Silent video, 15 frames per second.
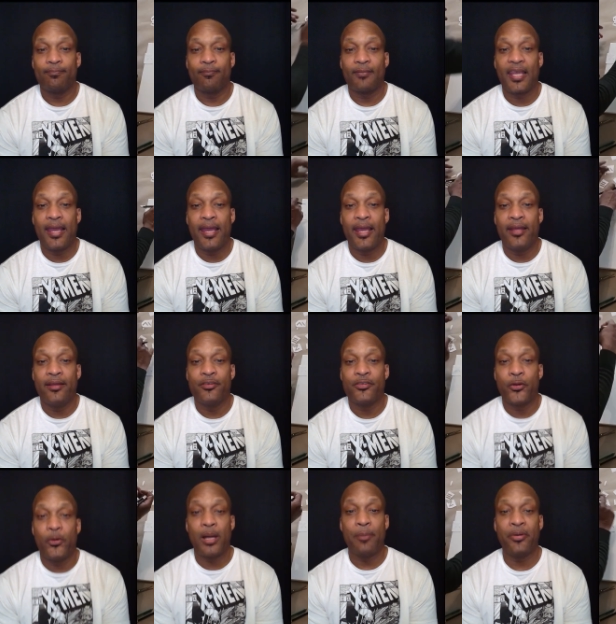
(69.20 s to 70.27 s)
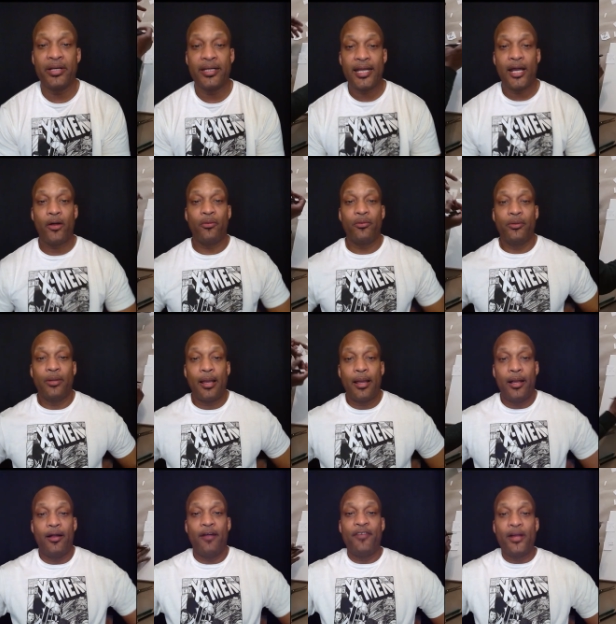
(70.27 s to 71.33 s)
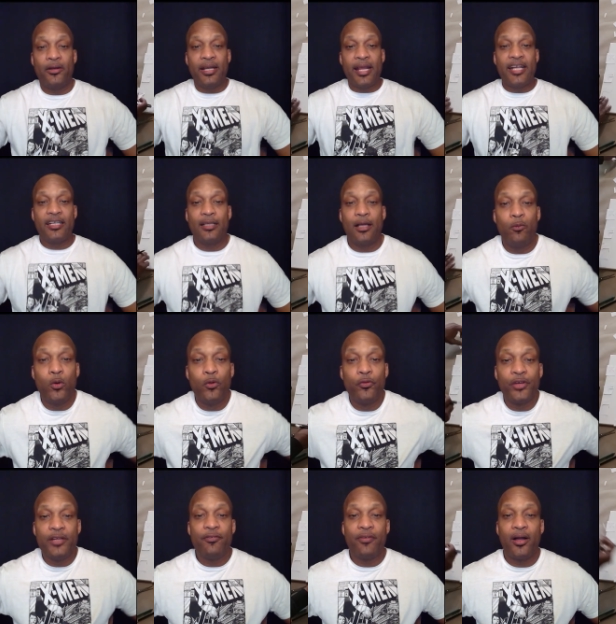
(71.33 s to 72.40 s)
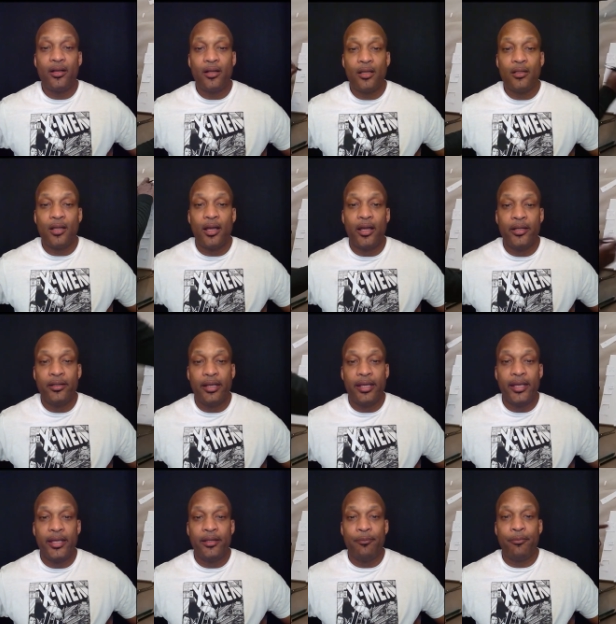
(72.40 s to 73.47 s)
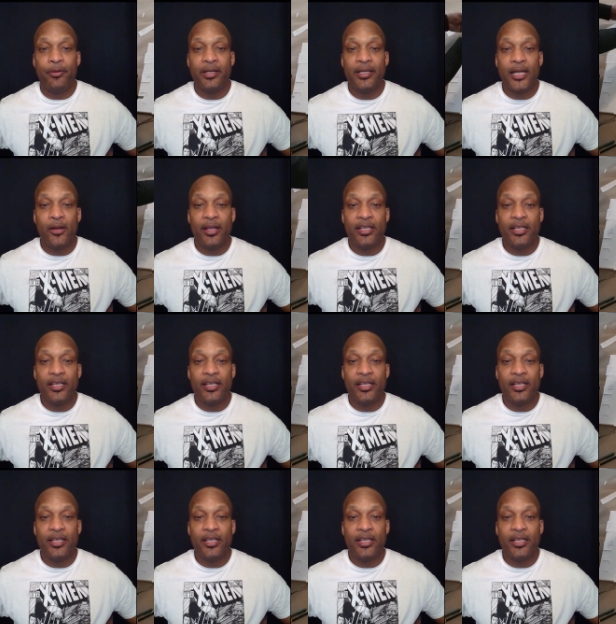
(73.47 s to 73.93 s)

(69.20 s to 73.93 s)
And so I printed out, found a Wolverine font online and printed out